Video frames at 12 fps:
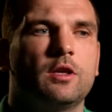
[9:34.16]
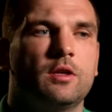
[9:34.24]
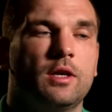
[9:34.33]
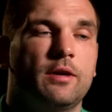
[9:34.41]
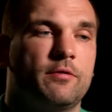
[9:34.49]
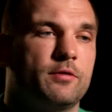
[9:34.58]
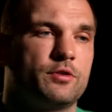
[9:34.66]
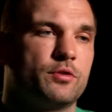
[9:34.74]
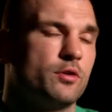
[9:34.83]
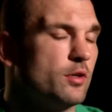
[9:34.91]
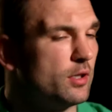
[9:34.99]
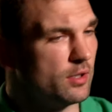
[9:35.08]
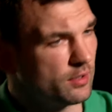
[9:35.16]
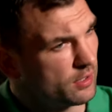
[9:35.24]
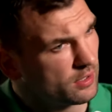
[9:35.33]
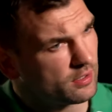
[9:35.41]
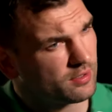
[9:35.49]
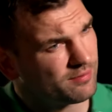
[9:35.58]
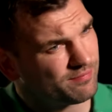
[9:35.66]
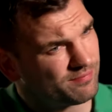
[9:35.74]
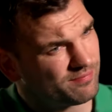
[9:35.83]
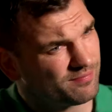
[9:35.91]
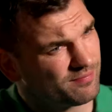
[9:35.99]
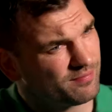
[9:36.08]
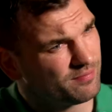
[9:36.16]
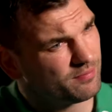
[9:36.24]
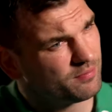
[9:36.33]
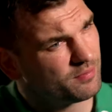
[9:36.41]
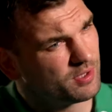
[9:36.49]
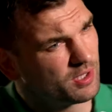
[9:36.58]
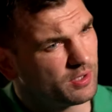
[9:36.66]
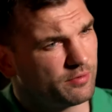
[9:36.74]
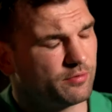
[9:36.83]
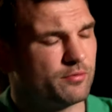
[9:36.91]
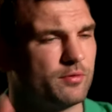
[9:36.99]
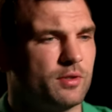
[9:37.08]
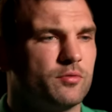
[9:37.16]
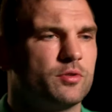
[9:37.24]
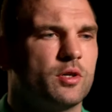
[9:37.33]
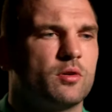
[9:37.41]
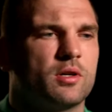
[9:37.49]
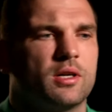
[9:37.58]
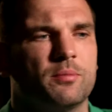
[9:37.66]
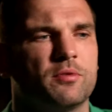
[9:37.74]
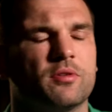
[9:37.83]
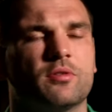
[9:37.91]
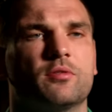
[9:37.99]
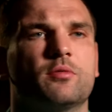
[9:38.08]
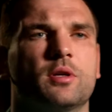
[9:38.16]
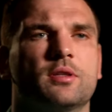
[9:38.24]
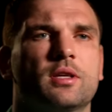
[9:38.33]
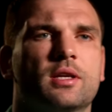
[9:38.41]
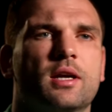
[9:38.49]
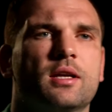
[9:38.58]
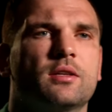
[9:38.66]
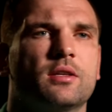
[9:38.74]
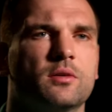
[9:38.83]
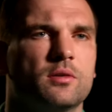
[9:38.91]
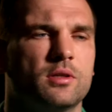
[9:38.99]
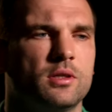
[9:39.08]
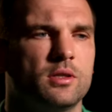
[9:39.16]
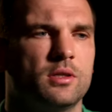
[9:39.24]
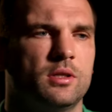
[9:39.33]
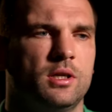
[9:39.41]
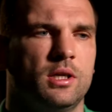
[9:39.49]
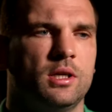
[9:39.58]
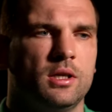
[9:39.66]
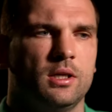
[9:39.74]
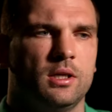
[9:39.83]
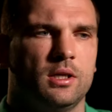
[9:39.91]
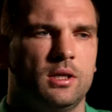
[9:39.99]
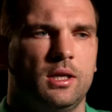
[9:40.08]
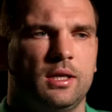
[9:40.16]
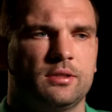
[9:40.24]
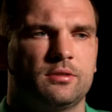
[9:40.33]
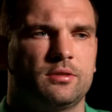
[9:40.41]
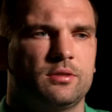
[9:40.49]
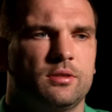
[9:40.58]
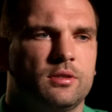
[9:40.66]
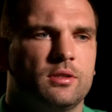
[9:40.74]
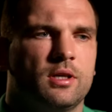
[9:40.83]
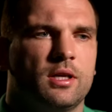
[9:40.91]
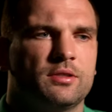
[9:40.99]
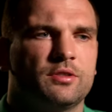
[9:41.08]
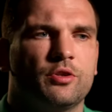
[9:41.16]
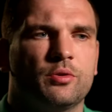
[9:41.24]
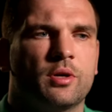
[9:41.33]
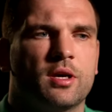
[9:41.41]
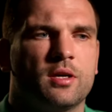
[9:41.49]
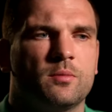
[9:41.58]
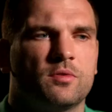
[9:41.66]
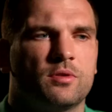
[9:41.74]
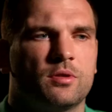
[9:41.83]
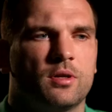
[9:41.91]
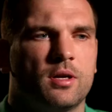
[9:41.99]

Yeah, for sure. And I think, you know, they've they've shown glimpses of what they can do in the last their last two games.